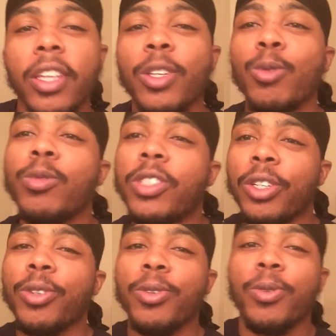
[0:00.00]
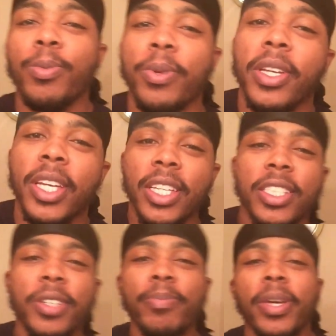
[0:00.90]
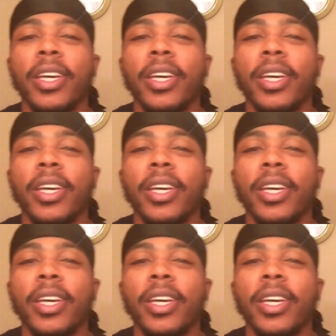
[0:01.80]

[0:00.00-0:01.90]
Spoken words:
YouTube, it's your